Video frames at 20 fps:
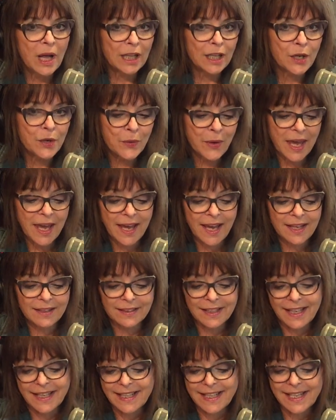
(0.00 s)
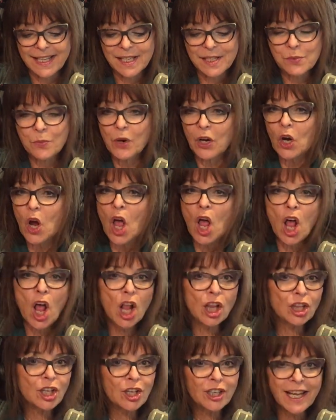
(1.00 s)
Well, okay, ladies. We're
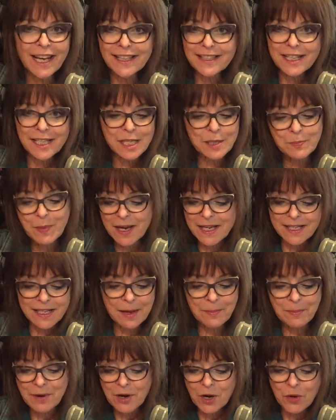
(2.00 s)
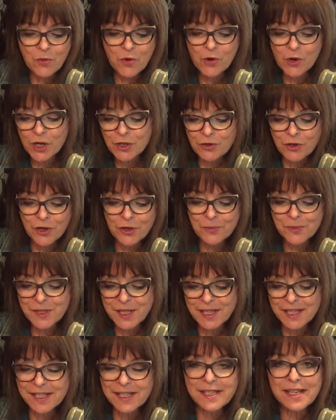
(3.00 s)
all looking to spice up our
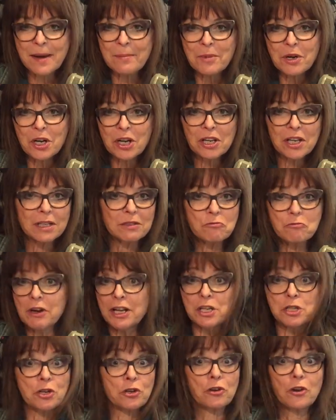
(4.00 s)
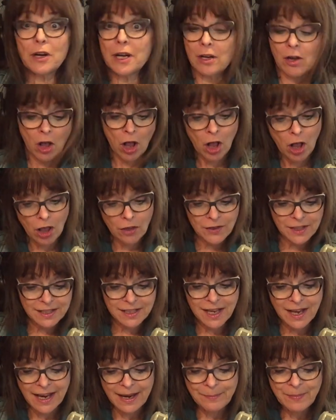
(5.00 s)
wardrobes this summer and winter and all the
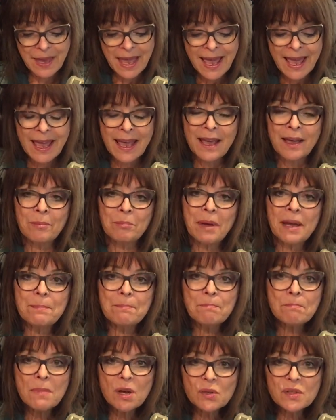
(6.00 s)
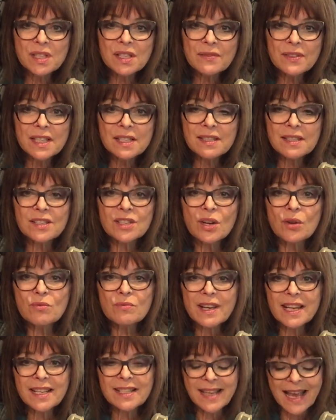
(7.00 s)
time, but most of us
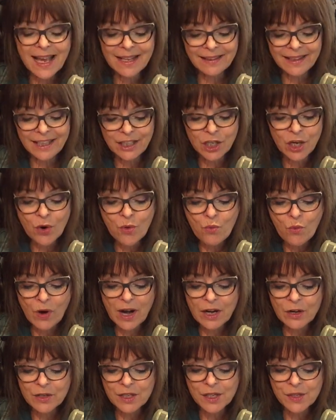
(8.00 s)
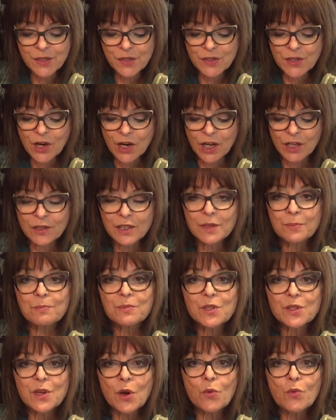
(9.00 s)
don't exactly know where to start.
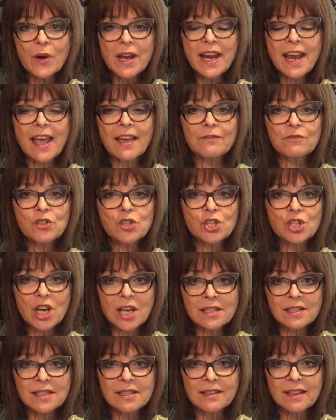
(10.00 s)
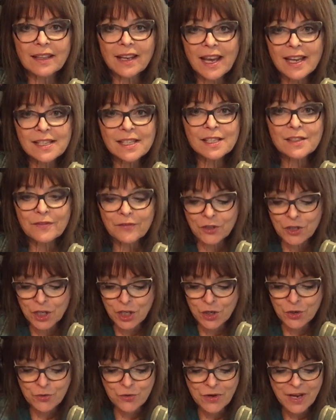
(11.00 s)
So we have just the guest for
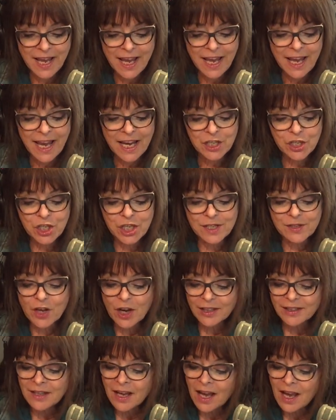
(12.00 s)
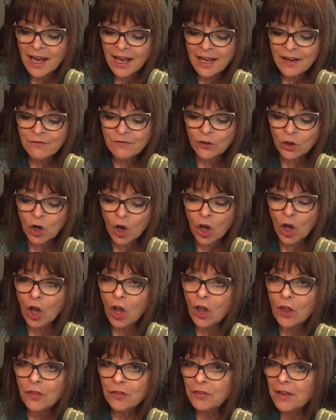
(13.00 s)
you. She's got an eye for
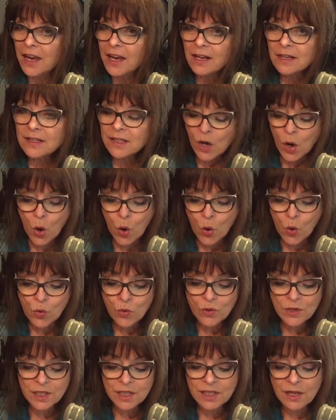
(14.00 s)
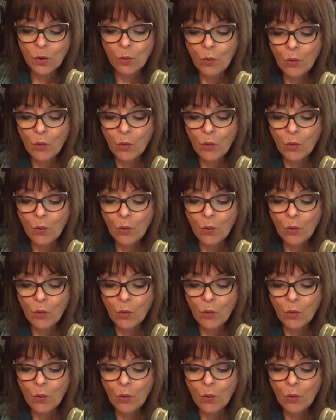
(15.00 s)
all things oat.